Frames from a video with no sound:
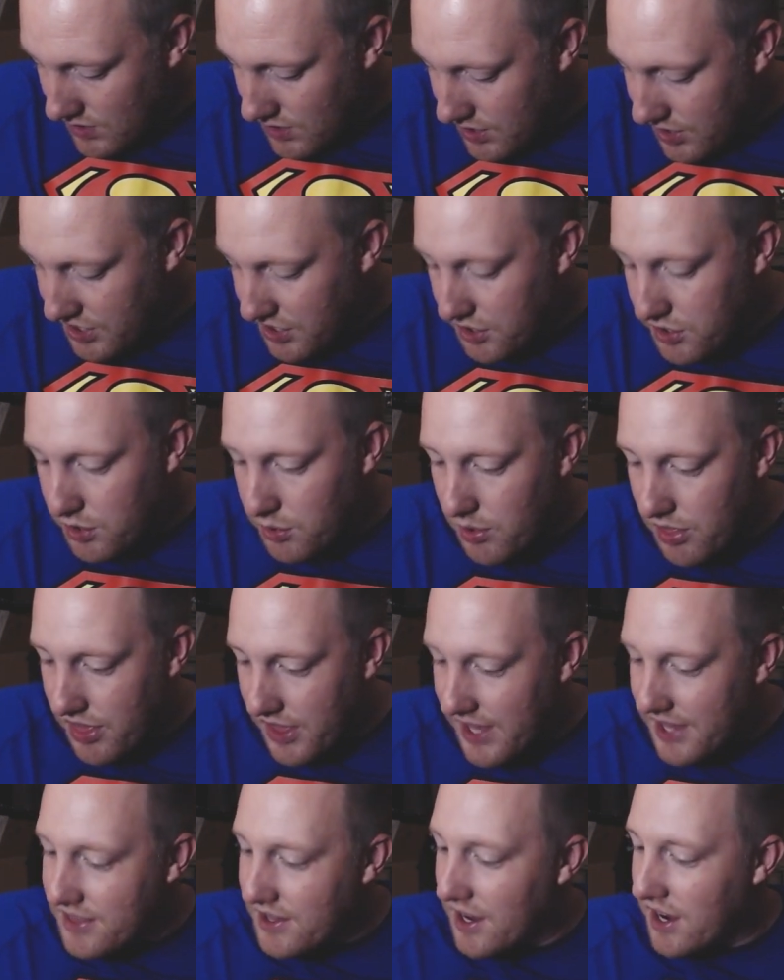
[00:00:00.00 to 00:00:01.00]
You know, you would
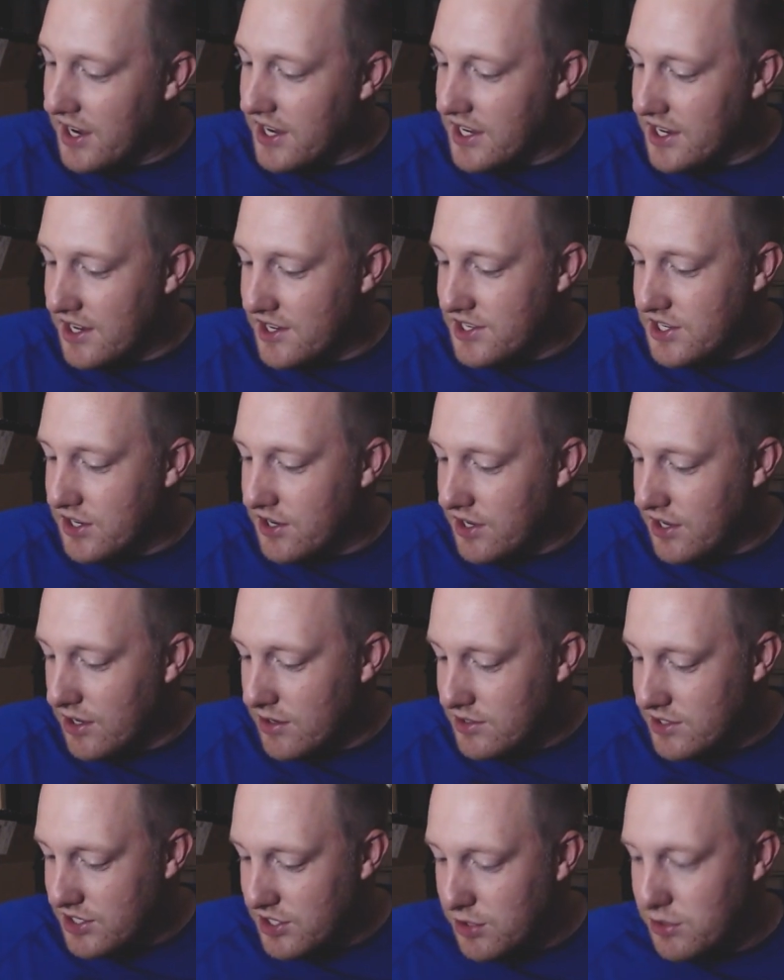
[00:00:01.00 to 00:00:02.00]
think that Honey Nut
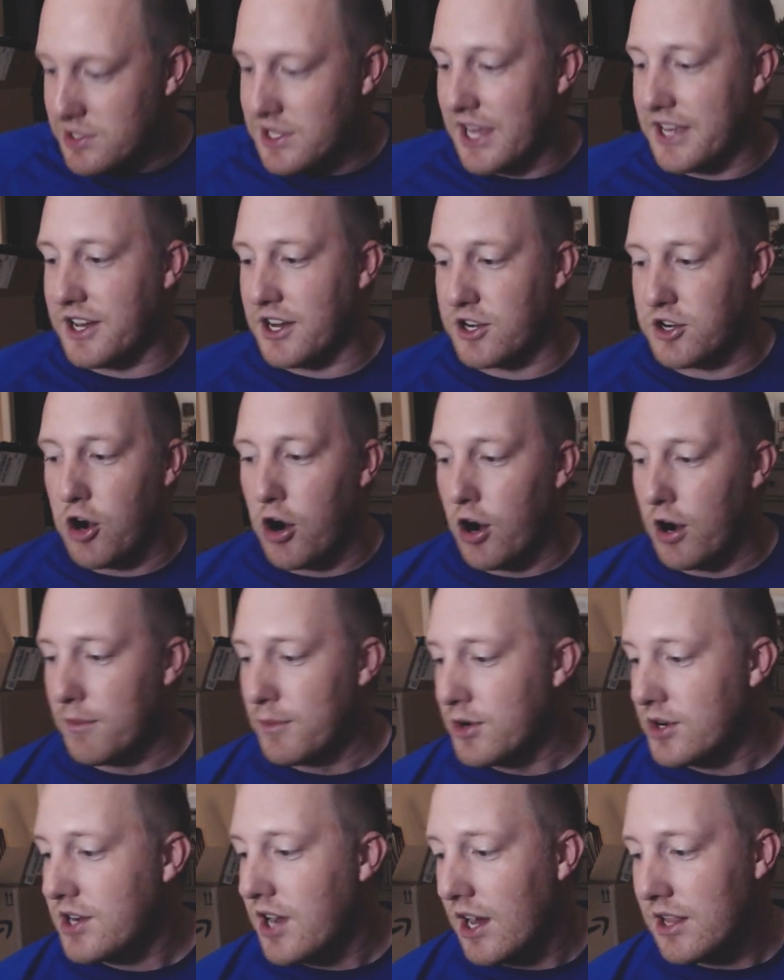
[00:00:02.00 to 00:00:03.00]
Cheerios use like a
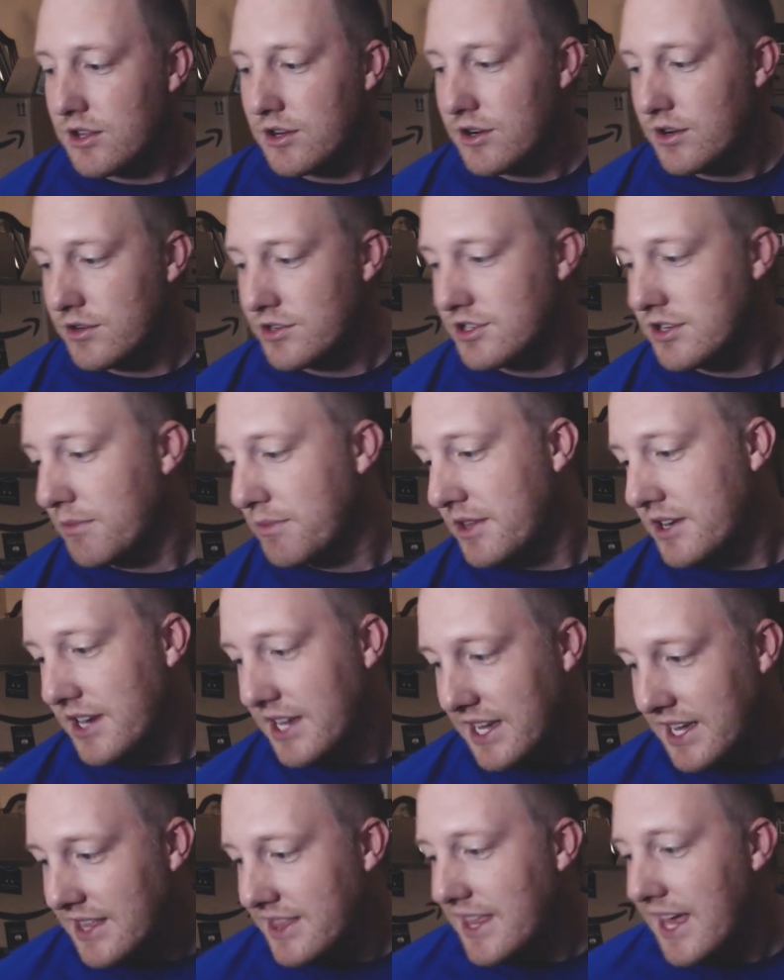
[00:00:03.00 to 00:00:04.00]
caramel color or something to
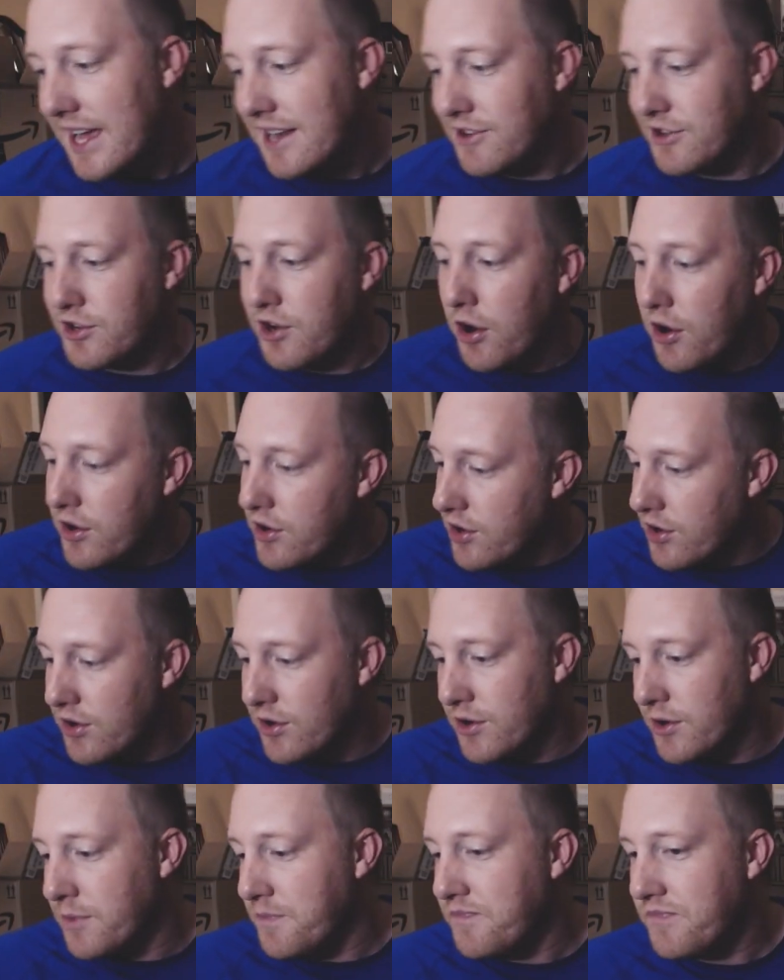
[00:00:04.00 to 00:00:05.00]
get that
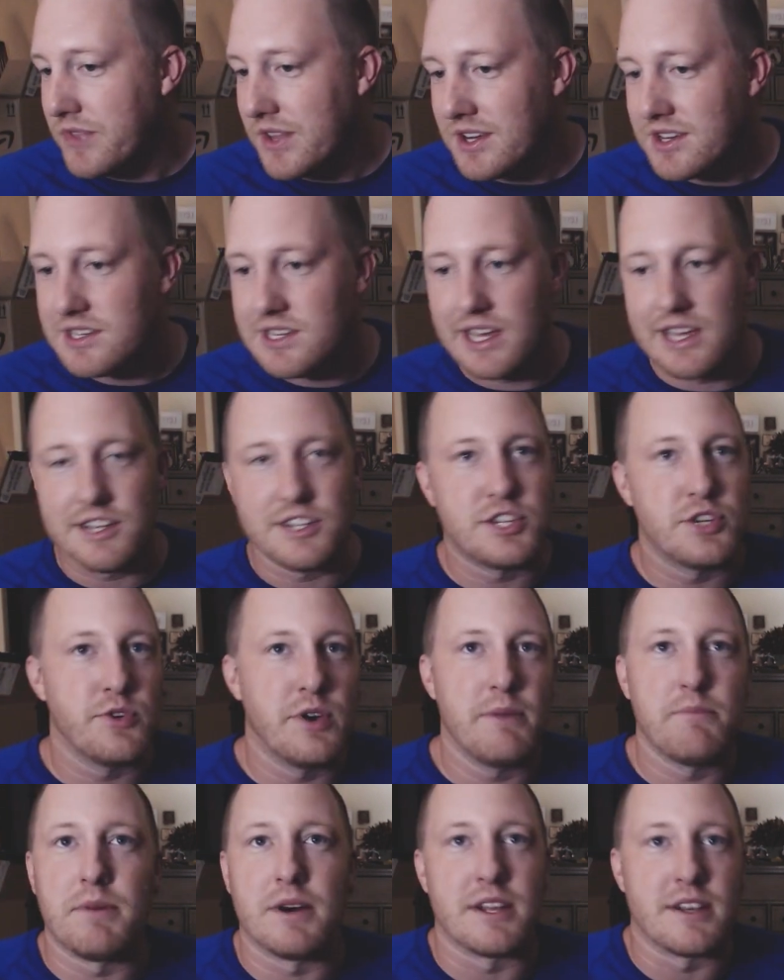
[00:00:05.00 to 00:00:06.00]
darker tint to
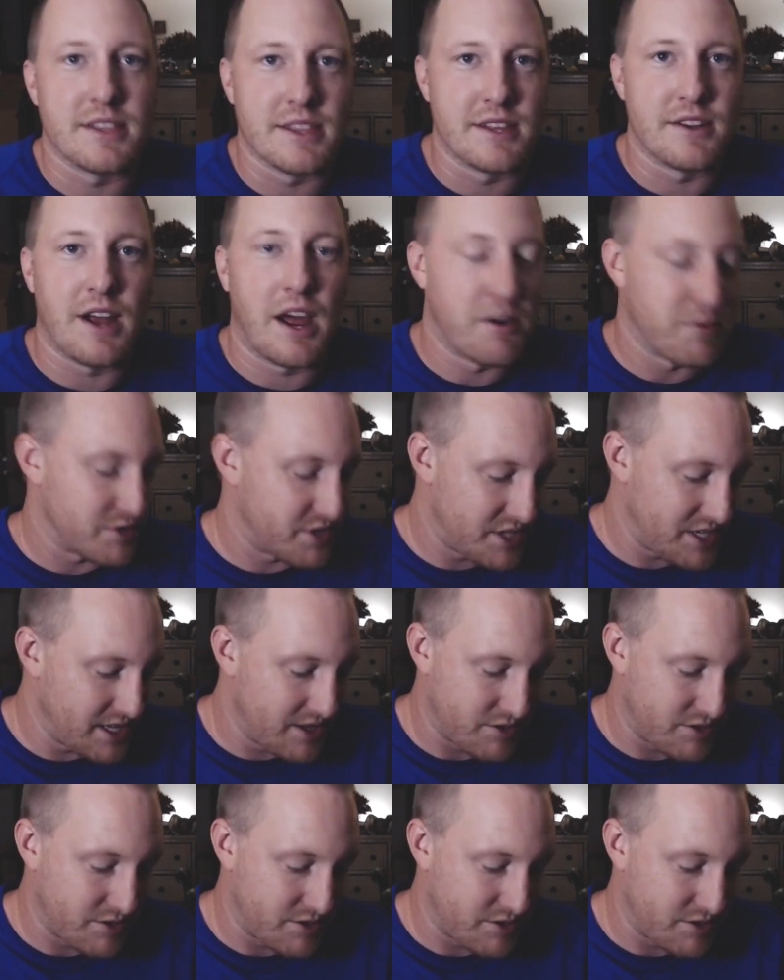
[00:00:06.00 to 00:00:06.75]
it, but I don't see.